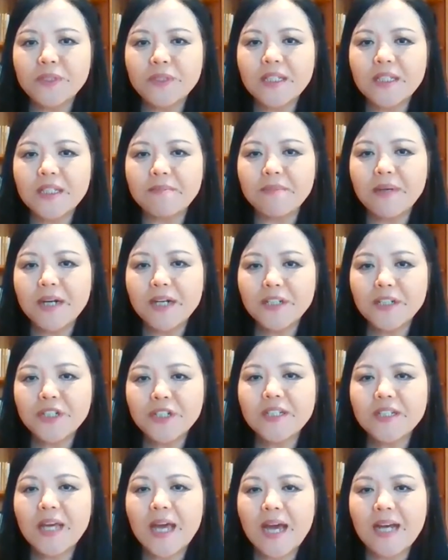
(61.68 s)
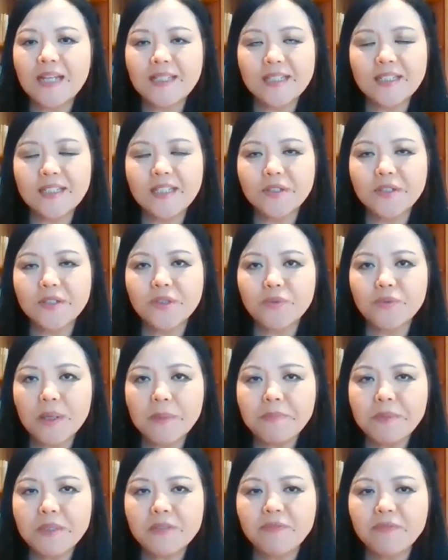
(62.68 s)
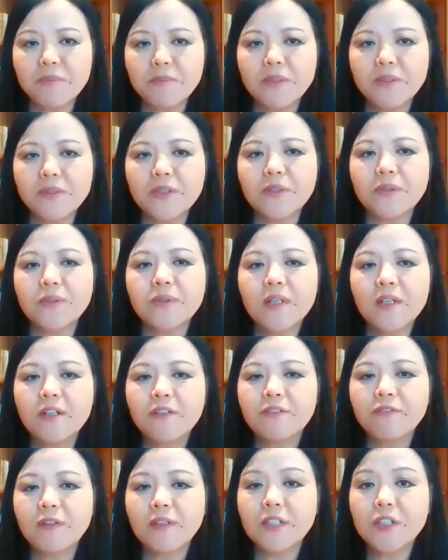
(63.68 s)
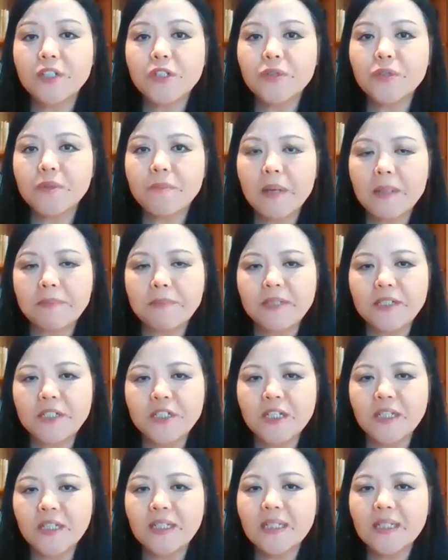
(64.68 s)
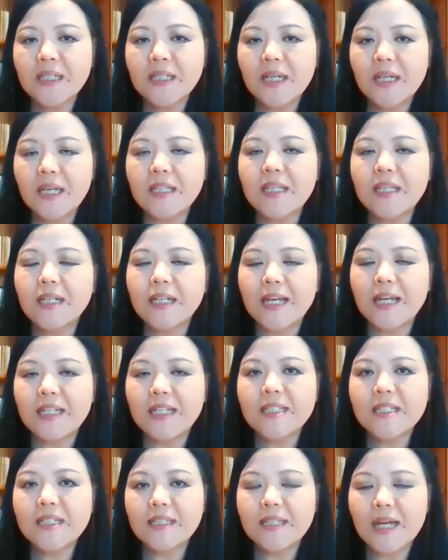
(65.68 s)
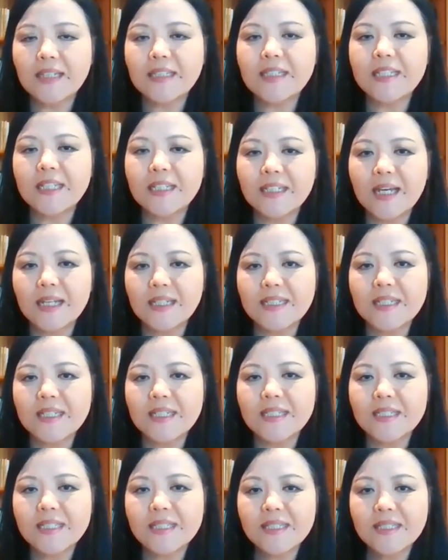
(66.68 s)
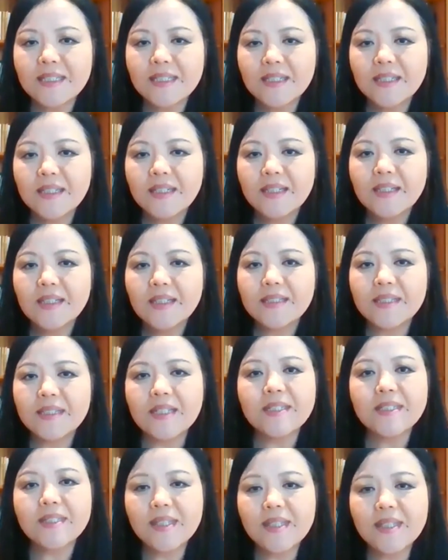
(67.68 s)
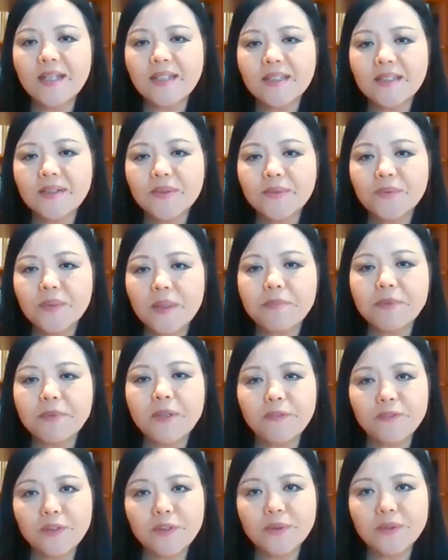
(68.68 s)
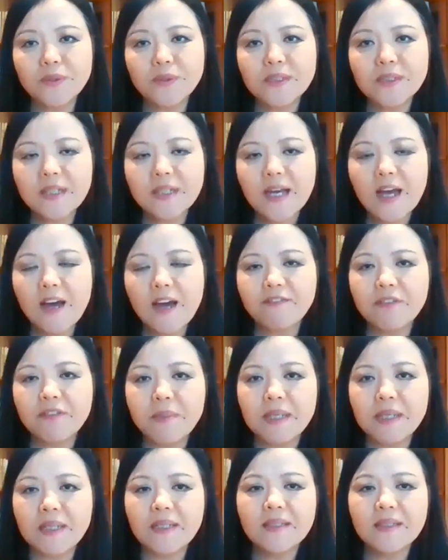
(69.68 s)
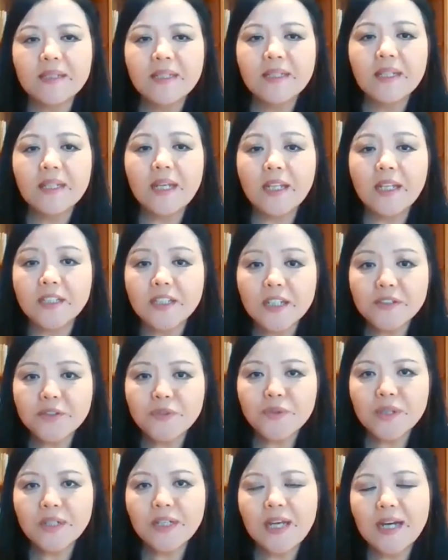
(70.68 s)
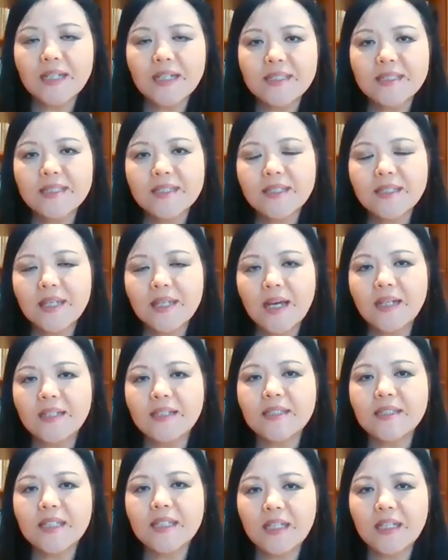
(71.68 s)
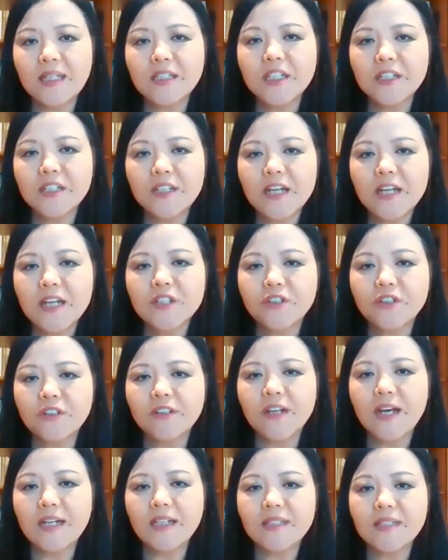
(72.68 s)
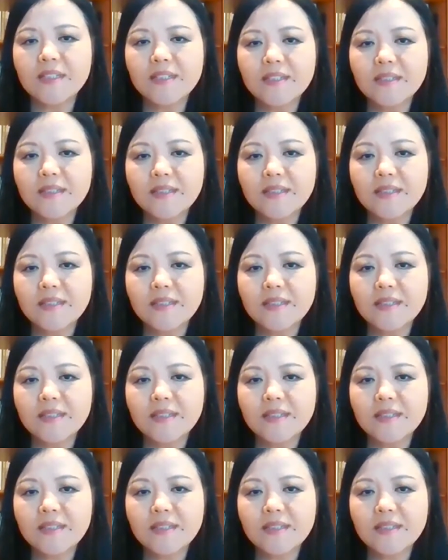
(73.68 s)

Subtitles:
emerged as a disruptive model for literary publishing in the late 1990s. Since then, web novels have been industrialized and internationalized.